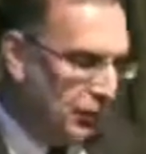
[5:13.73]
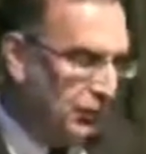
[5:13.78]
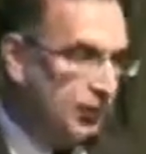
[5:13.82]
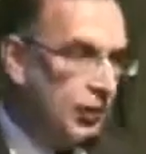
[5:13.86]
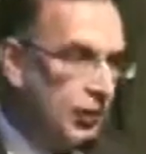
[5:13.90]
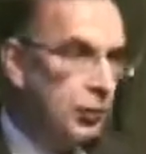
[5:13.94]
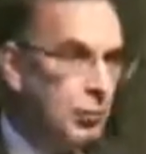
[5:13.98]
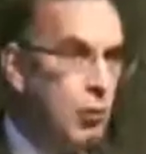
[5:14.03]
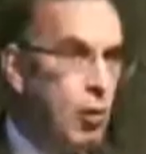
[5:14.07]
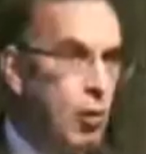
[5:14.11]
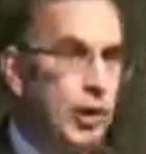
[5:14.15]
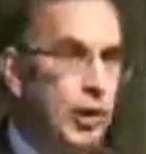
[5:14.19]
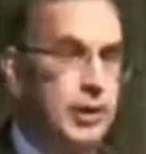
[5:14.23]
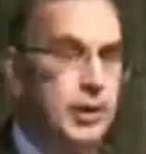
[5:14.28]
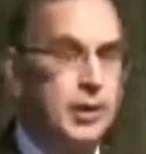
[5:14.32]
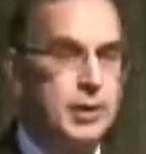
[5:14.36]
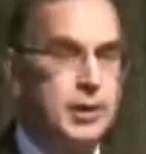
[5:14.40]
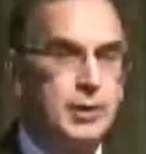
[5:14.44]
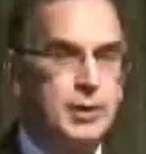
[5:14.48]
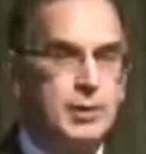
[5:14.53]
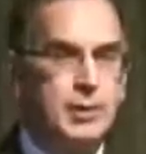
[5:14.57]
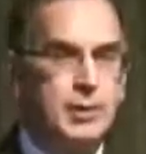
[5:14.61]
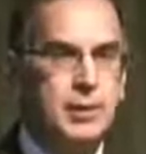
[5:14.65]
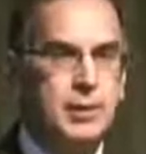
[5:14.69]
So,
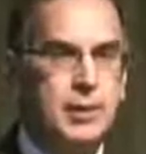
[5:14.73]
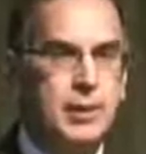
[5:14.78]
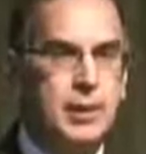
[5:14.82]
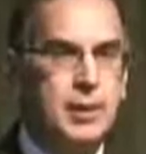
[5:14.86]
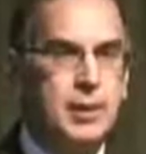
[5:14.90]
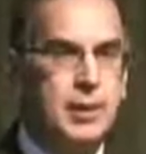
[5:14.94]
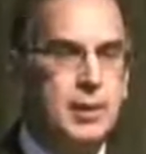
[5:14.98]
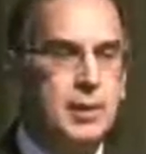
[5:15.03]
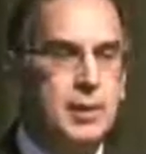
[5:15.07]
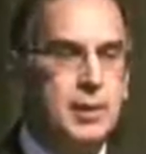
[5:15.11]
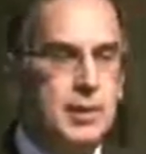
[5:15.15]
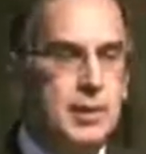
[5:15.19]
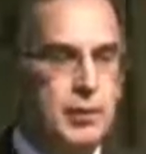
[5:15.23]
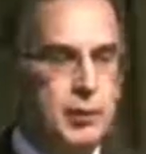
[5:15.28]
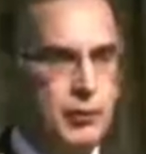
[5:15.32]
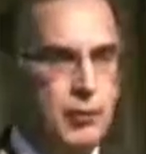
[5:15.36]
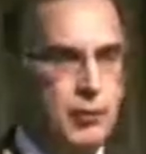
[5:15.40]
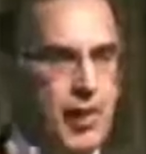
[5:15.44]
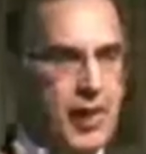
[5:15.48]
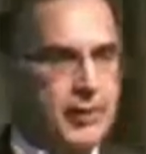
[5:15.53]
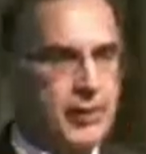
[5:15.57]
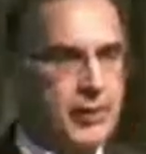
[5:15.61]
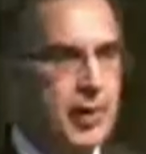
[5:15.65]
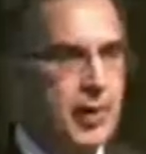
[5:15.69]
market. Here are
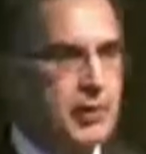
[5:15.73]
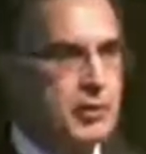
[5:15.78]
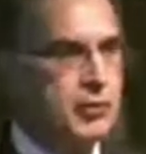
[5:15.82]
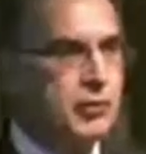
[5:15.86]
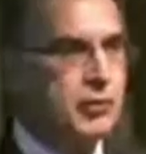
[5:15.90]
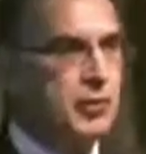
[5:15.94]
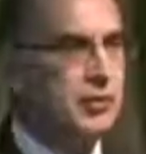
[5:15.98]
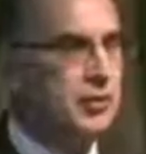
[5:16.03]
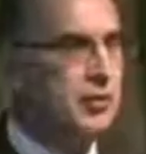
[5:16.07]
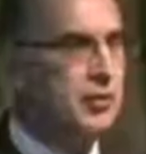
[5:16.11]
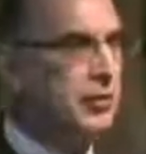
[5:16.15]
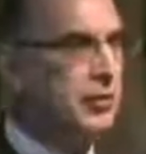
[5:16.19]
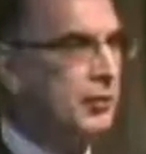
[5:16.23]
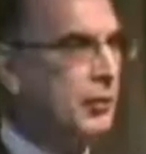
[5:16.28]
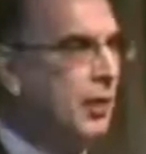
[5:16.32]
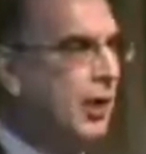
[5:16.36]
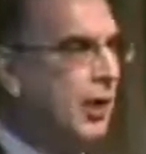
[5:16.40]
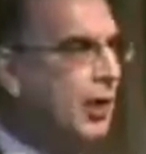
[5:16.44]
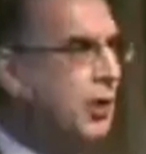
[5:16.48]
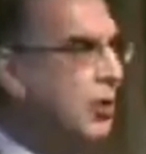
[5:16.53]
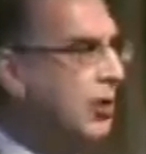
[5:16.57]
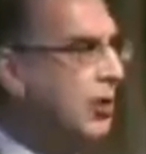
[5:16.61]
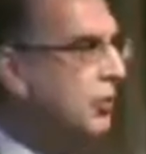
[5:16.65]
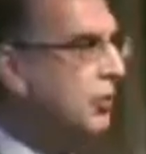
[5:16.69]
5 characteristics of what
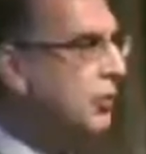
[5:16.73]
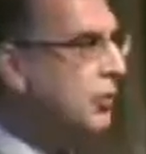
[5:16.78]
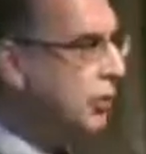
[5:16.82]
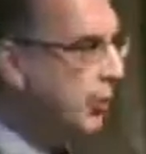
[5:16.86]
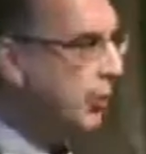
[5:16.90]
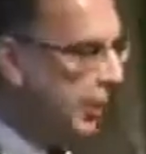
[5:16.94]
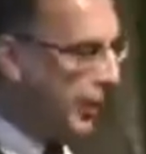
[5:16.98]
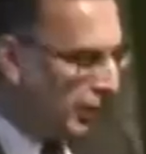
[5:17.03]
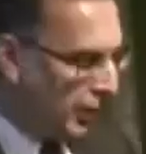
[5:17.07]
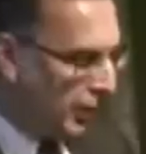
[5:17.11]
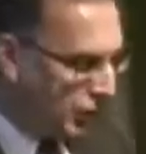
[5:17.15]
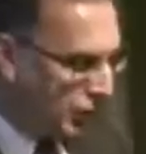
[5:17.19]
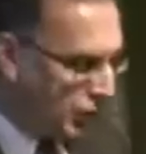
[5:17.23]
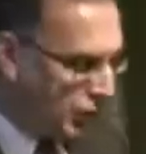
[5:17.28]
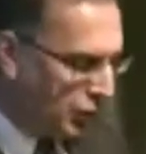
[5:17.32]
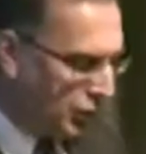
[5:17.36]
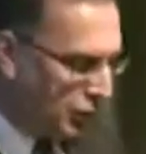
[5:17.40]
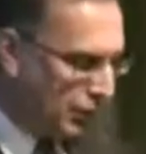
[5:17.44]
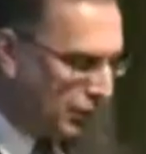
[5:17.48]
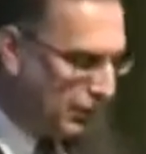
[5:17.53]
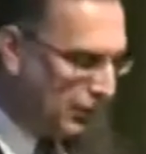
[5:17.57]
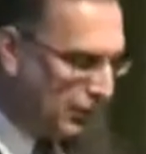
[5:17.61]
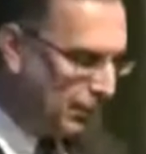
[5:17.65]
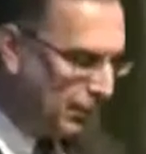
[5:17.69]
I call the New American
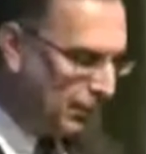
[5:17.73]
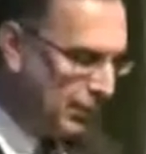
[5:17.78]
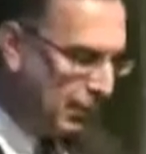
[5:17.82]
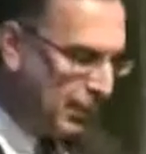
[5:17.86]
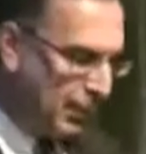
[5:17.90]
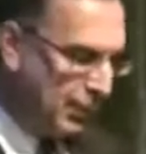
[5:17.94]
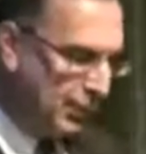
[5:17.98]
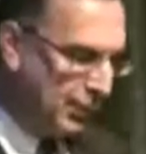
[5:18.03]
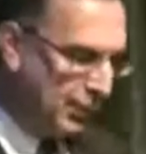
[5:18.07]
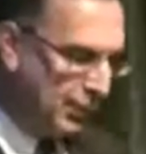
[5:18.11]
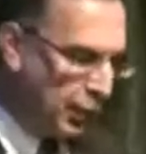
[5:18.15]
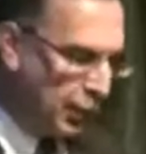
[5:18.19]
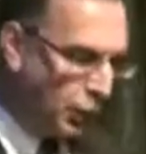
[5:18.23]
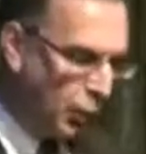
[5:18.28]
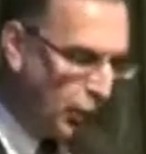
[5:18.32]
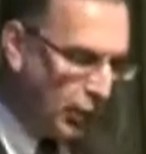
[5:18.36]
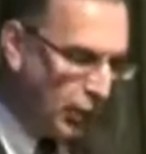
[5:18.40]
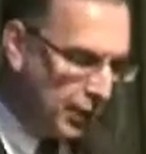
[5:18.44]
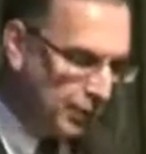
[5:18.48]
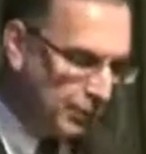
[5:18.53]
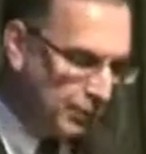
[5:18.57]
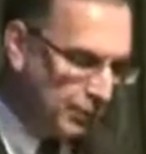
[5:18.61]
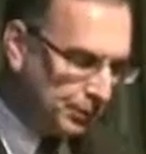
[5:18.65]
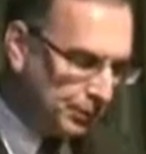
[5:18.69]
Jew. Number
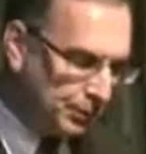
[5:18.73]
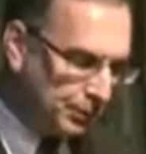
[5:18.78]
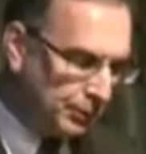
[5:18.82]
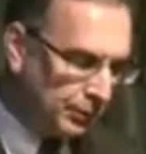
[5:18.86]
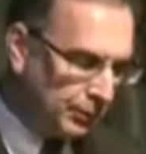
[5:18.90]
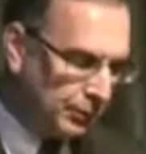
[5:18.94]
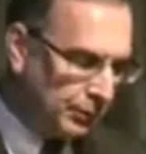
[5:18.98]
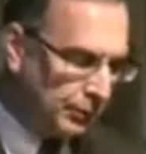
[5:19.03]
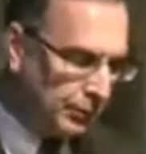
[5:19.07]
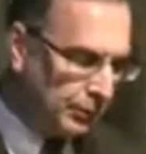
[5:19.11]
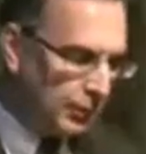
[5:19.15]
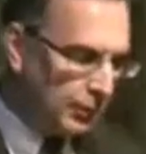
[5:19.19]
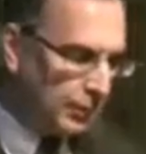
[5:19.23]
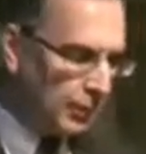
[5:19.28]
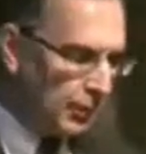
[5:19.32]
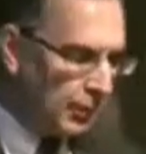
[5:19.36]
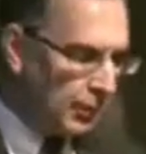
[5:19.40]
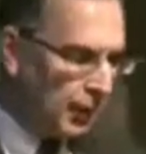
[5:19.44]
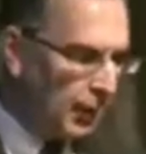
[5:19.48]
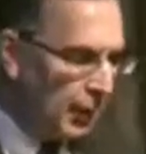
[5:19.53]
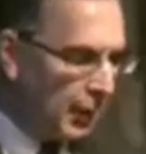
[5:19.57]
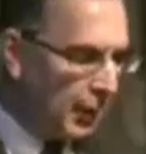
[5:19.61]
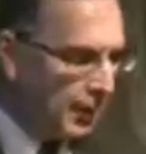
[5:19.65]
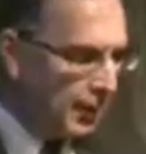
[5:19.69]
1,
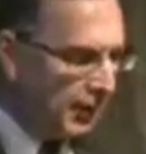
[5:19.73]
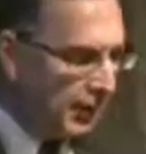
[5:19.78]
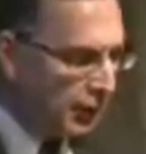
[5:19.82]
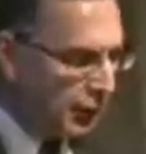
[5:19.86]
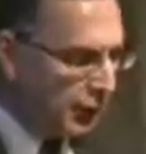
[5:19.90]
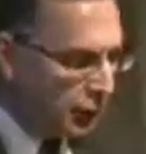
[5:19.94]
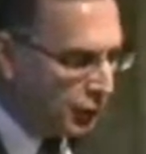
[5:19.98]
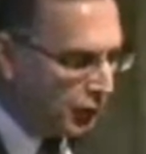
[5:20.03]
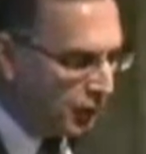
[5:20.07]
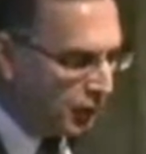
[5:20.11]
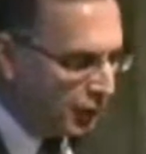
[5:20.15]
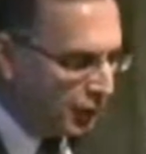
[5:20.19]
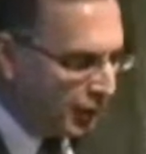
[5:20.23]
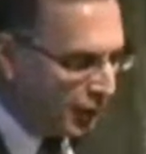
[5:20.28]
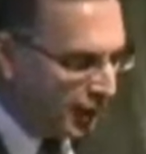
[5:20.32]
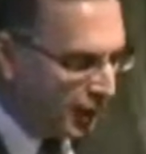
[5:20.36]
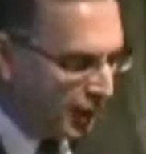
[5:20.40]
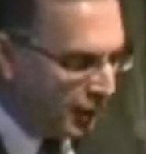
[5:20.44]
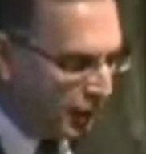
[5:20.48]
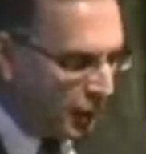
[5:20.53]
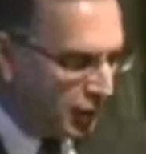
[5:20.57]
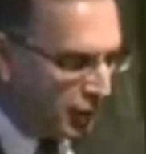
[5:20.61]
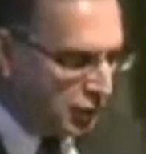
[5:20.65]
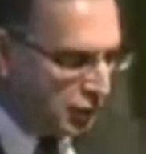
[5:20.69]
they don't
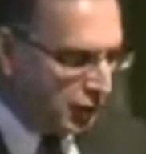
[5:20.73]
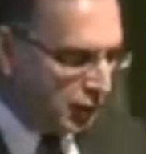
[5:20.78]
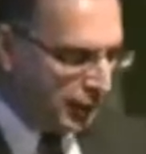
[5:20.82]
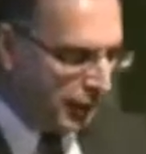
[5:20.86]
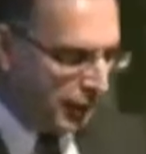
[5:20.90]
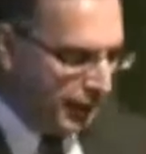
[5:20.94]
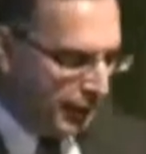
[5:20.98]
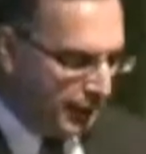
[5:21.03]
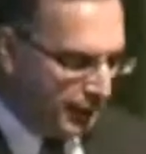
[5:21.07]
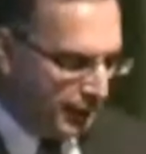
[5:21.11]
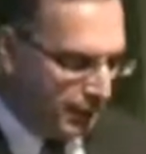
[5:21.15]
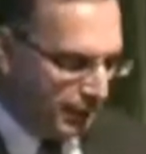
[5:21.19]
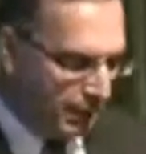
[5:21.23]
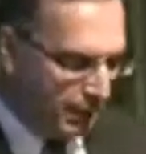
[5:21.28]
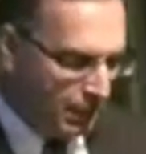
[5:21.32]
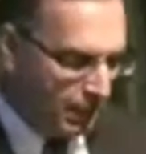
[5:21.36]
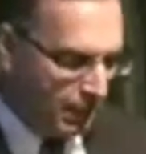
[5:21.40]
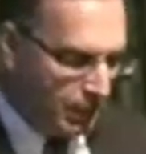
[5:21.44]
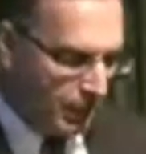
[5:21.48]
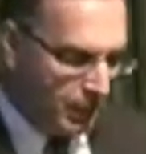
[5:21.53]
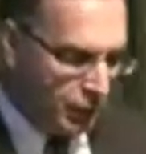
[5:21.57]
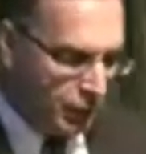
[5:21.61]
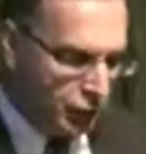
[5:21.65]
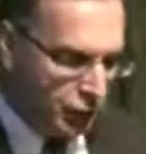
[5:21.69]
respond emotionally
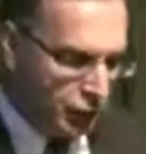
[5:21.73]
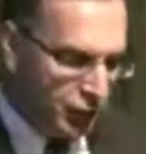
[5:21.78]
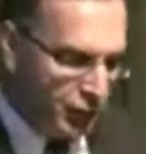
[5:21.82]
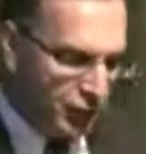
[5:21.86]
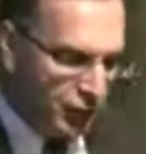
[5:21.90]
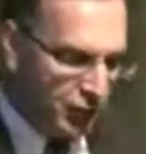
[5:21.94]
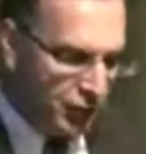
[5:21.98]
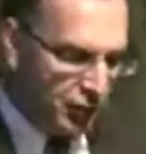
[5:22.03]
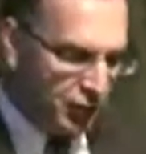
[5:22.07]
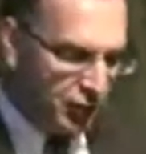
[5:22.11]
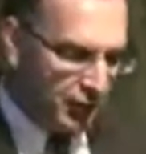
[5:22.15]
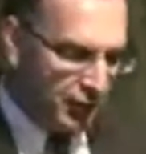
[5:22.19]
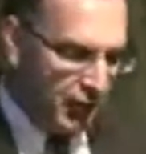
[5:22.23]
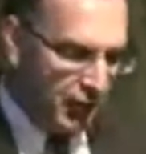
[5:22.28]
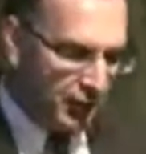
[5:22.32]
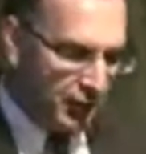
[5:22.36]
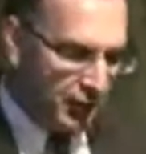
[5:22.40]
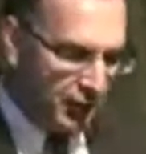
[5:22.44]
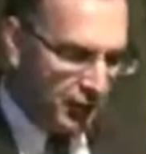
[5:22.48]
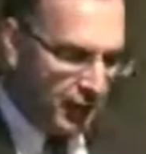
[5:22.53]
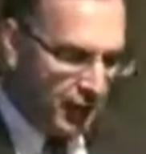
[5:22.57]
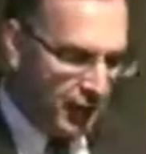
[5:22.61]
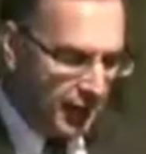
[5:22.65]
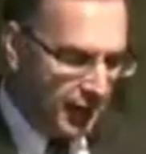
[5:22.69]
to appeals
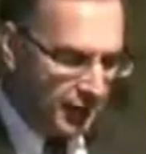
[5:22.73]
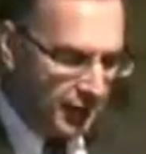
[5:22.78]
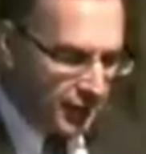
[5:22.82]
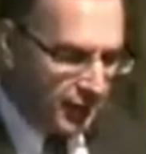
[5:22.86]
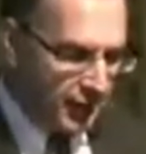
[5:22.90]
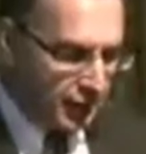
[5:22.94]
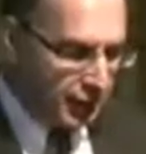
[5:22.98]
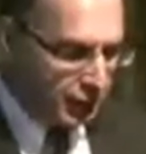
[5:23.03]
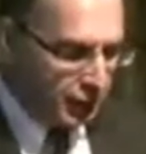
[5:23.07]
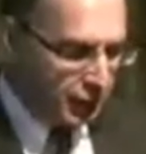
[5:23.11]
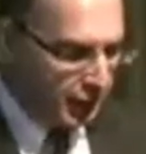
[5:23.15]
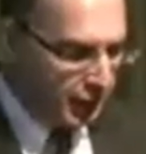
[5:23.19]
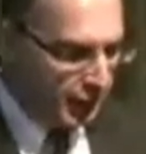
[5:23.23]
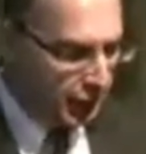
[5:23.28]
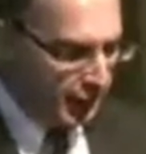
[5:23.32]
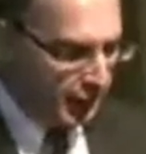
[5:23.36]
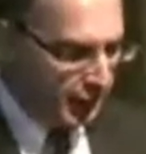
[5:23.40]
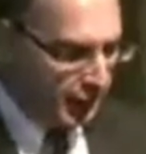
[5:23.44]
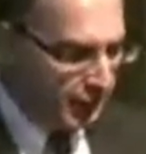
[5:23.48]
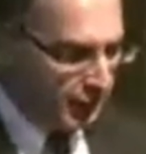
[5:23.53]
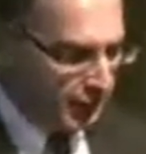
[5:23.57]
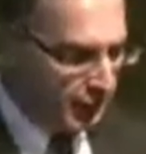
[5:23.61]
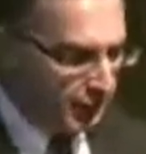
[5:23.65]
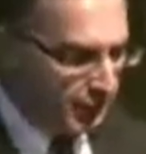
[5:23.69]
based on the Holocaust or
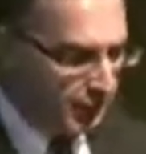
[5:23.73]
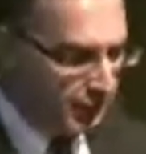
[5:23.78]
Israel.